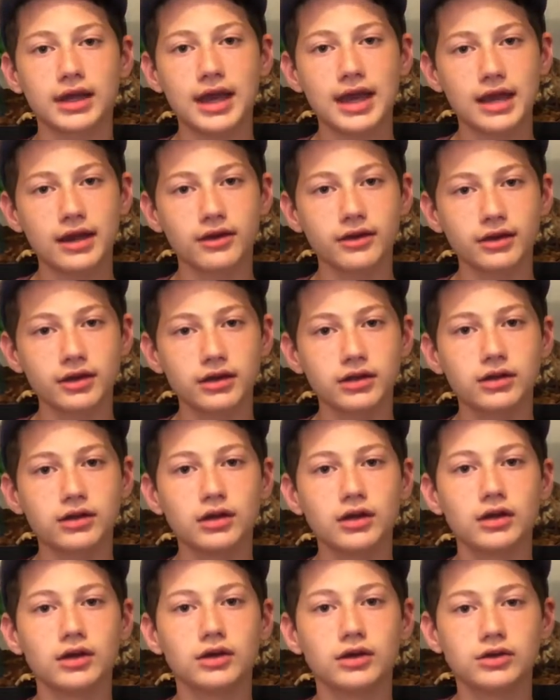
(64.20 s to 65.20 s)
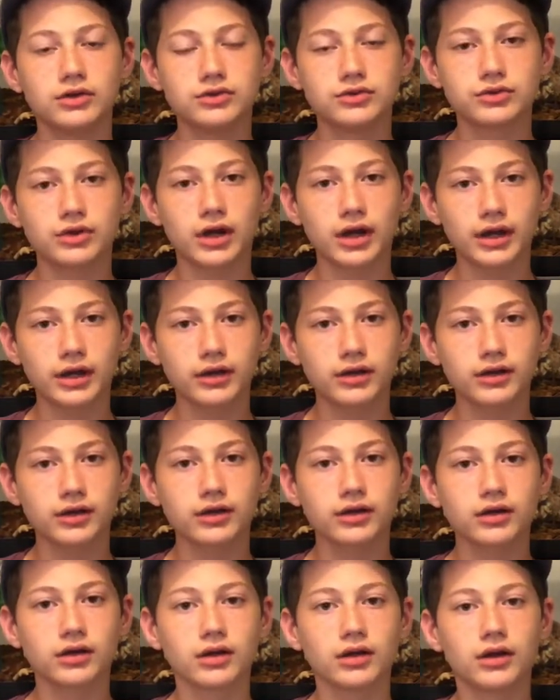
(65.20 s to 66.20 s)
arid,
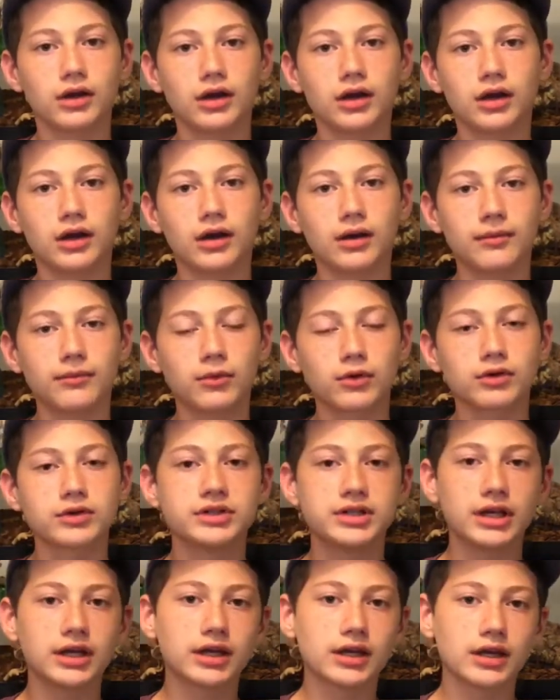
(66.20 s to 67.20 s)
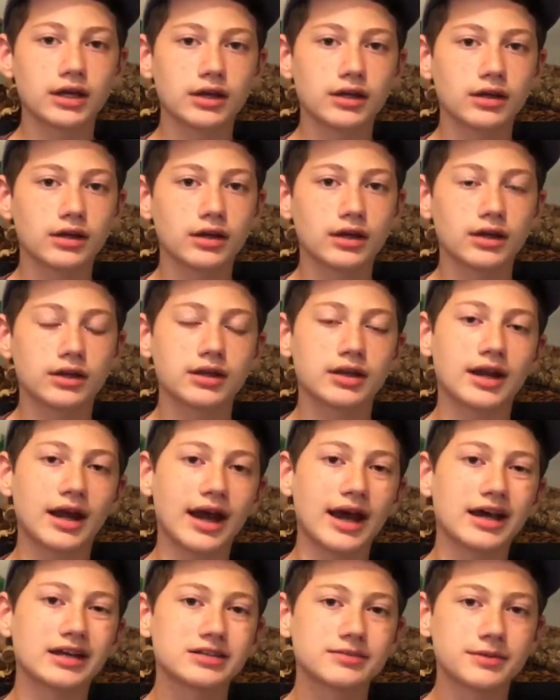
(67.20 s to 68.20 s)
drier, more digging, then
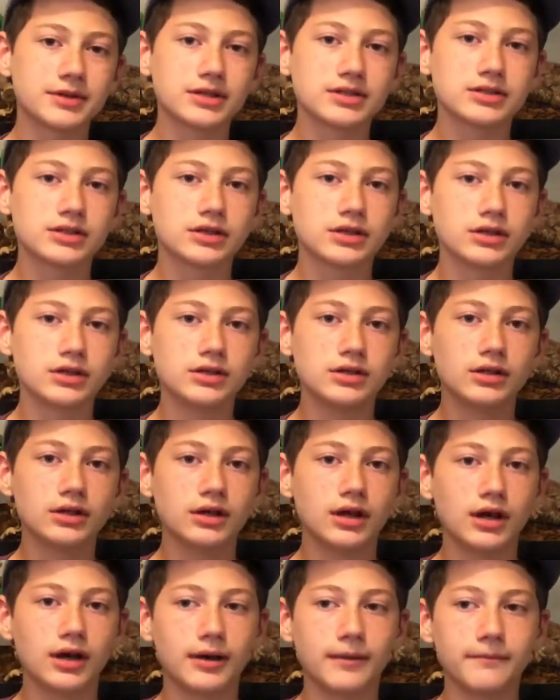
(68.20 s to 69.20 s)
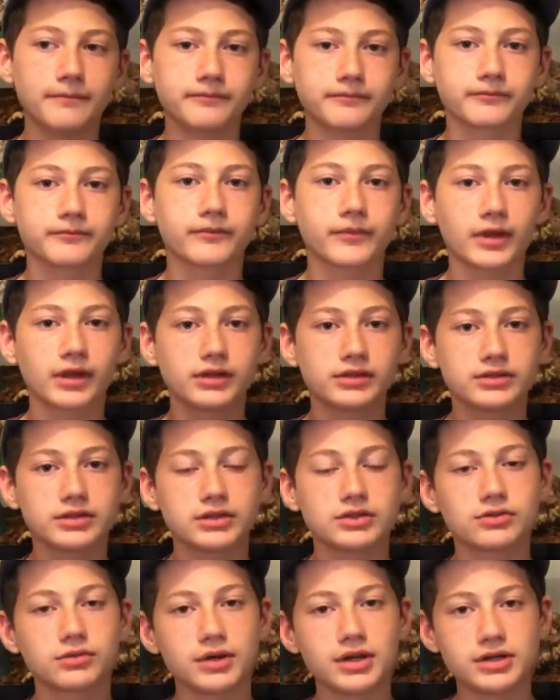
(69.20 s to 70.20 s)
aspen is a good
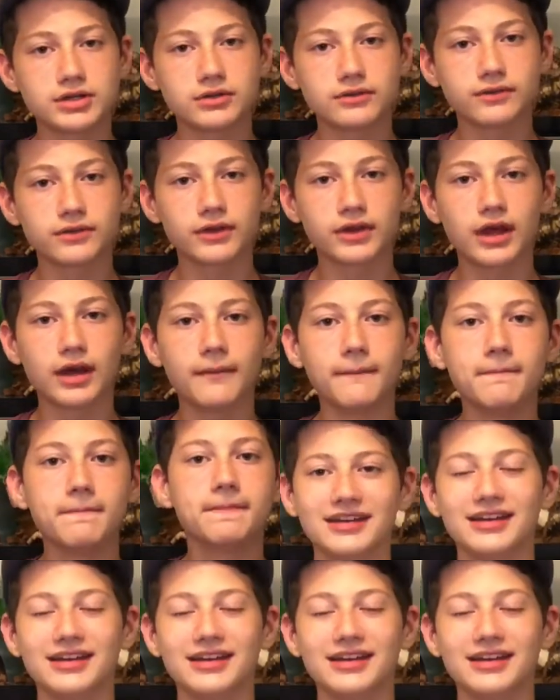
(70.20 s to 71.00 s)
situation for them.